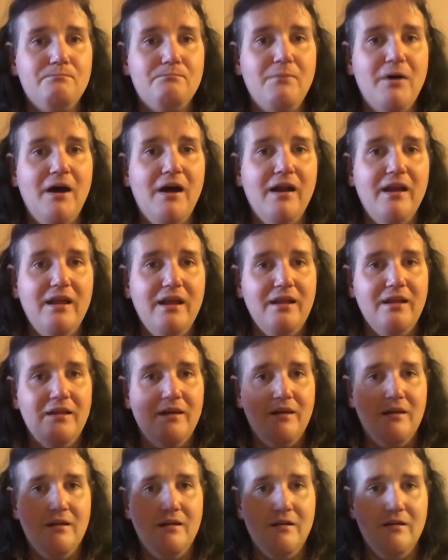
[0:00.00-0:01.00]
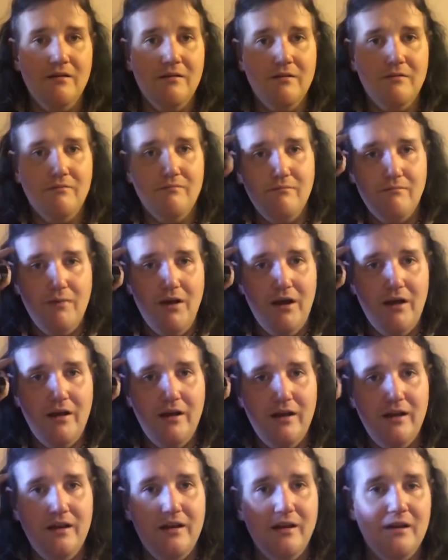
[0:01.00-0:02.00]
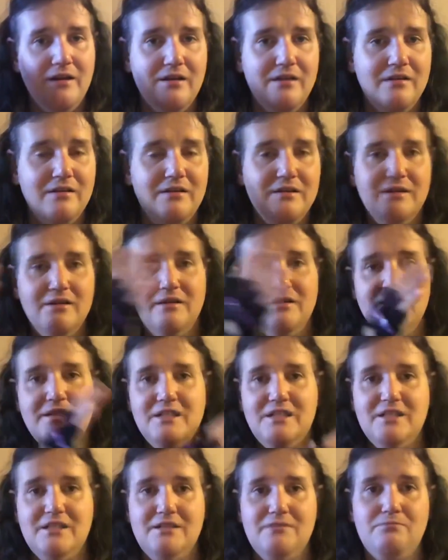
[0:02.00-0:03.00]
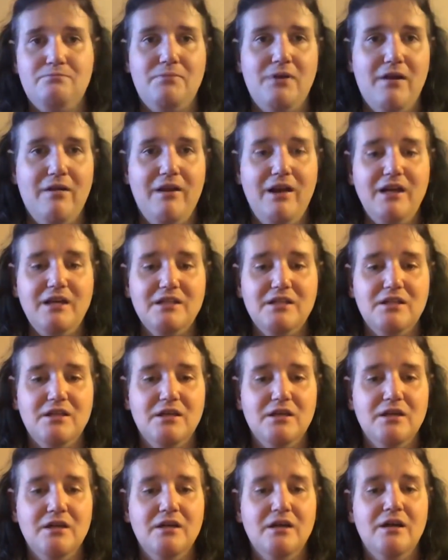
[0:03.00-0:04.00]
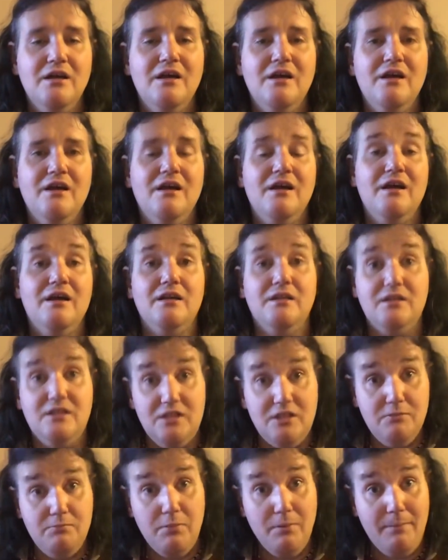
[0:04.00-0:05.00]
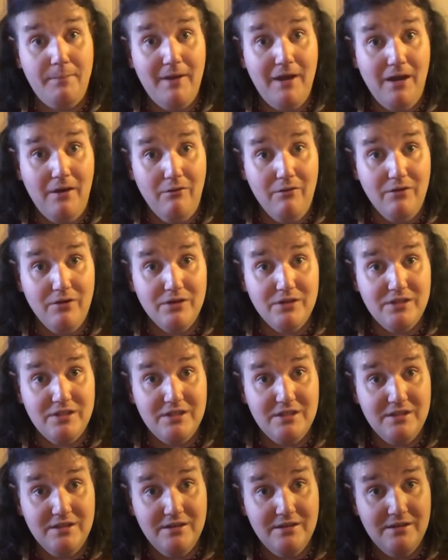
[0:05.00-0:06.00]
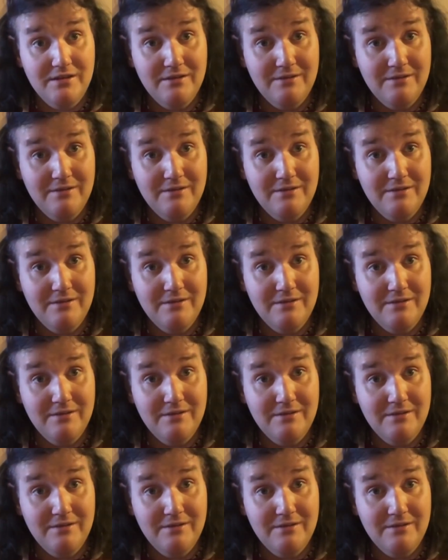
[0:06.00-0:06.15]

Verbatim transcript: Body, mind, spirit, and superpowers.